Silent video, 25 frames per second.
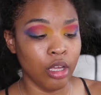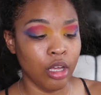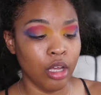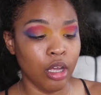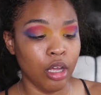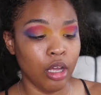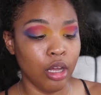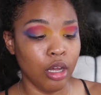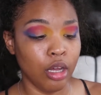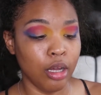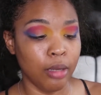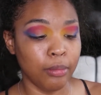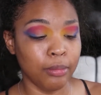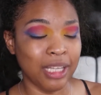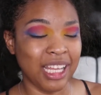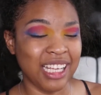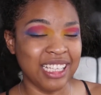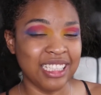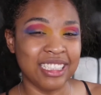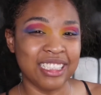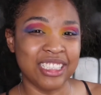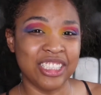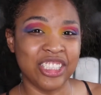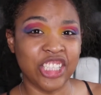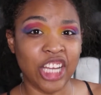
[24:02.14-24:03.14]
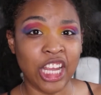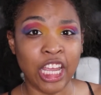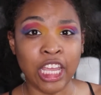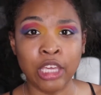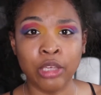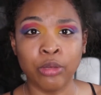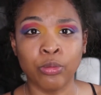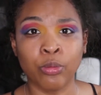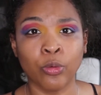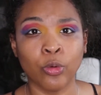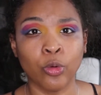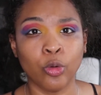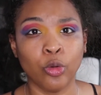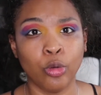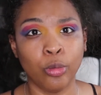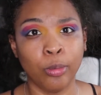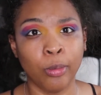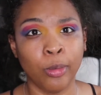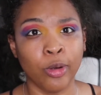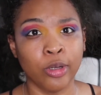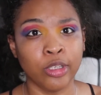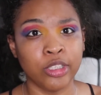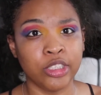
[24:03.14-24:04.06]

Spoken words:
like the shade room, or